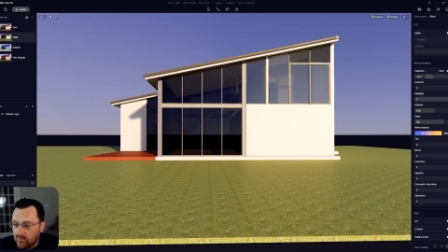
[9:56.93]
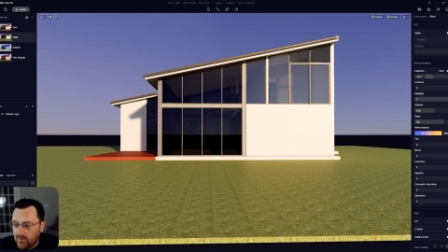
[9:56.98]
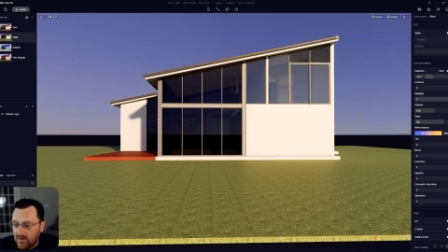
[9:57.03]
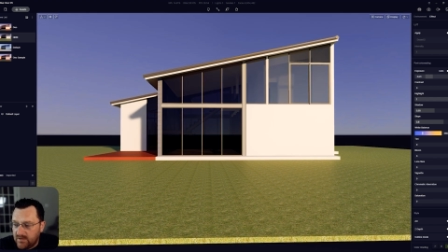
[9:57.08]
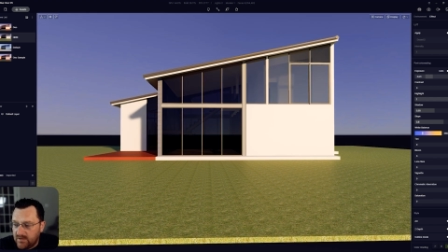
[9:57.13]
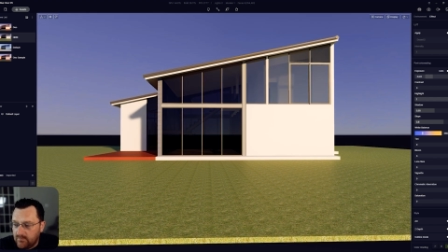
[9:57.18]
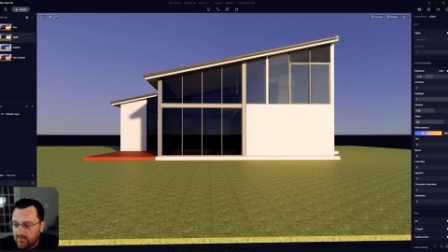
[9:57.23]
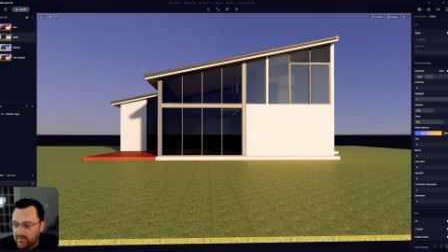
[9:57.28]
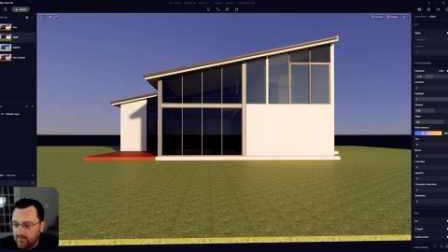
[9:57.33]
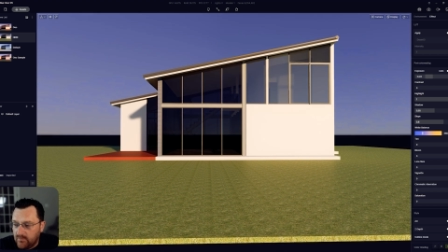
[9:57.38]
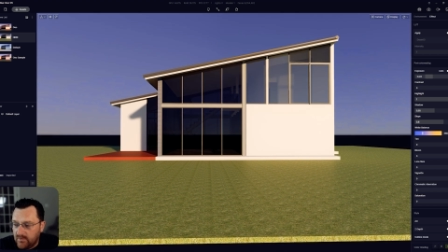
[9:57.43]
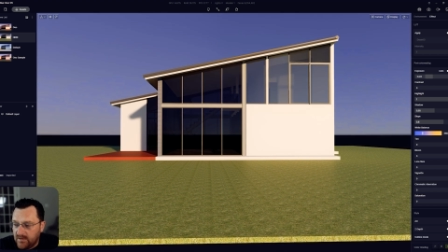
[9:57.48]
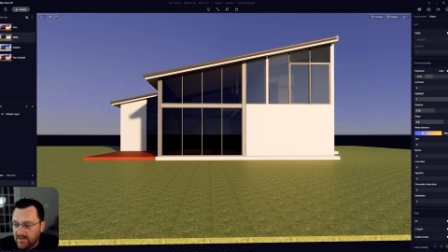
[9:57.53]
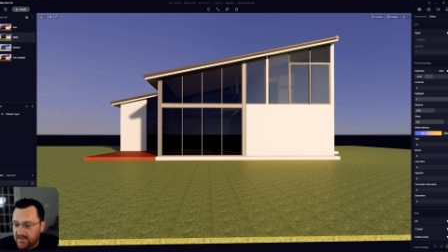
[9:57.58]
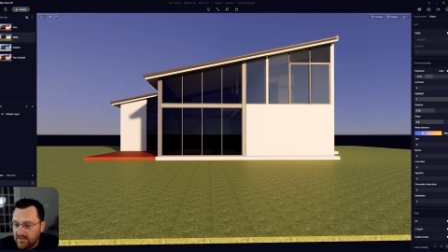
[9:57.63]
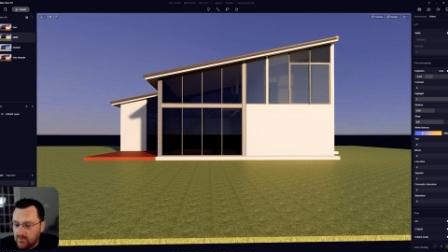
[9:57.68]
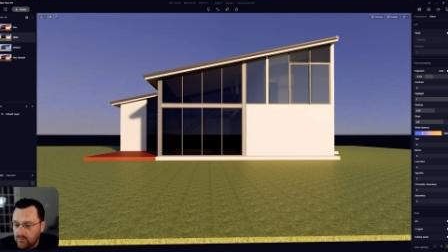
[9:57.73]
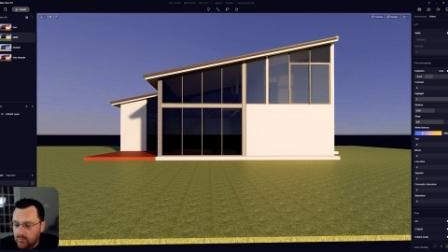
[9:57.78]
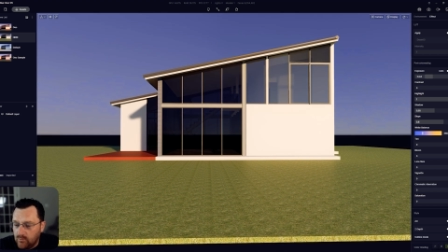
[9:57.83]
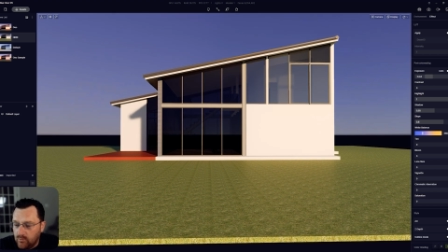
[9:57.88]
way, way,
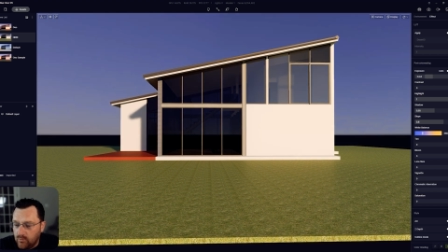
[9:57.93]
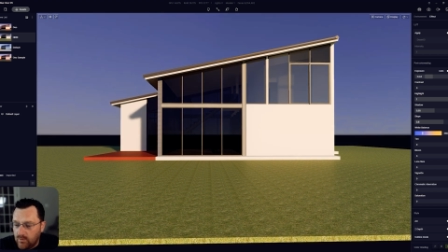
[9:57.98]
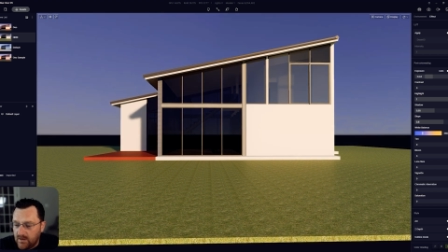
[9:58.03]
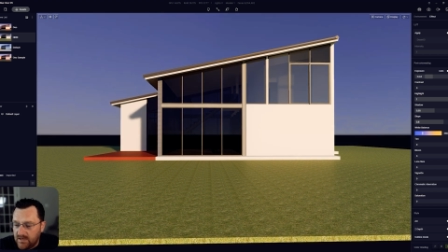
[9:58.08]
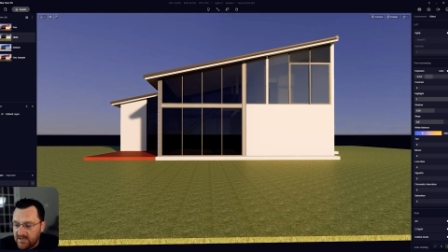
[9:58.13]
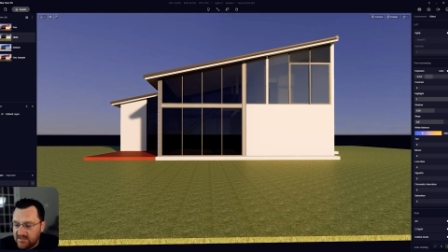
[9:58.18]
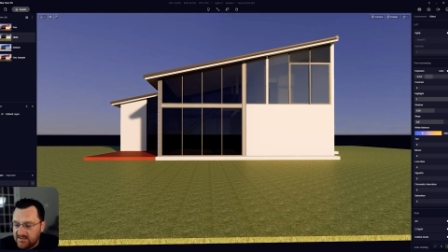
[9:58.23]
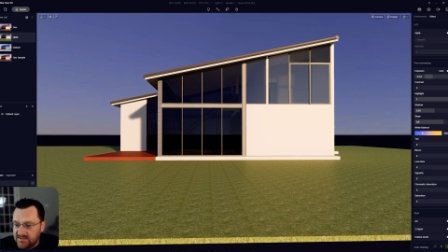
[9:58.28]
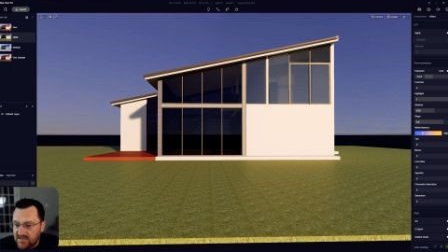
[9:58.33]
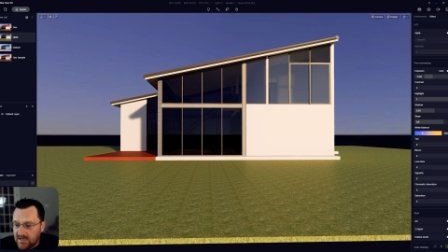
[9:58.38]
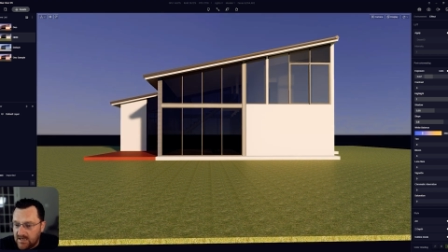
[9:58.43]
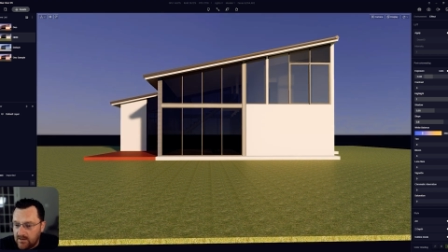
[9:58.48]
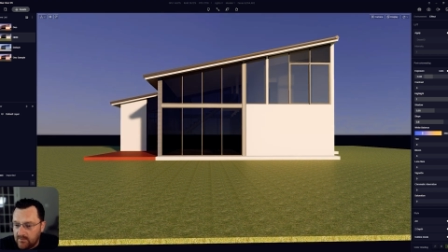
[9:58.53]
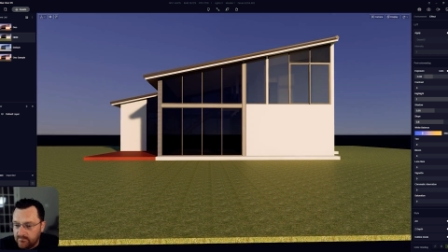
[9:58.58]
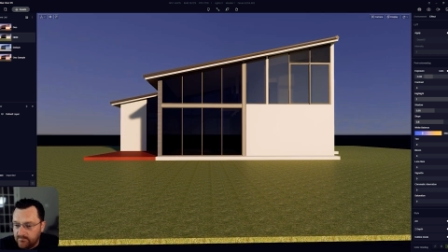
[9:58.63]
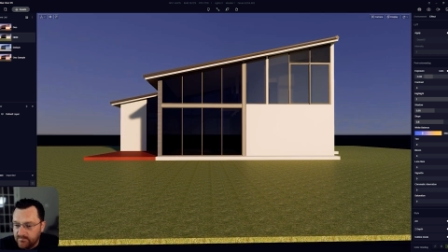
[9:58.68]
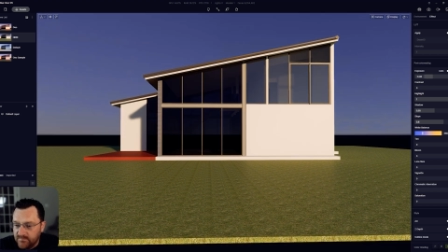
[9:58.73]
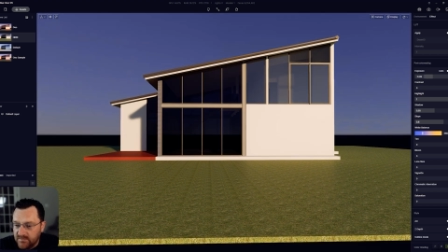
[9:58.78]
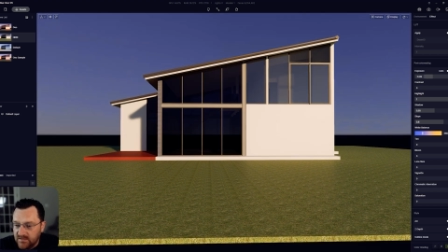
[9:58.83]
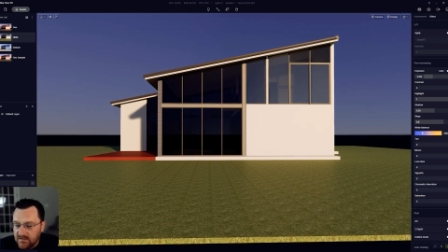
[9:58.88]
way, way down.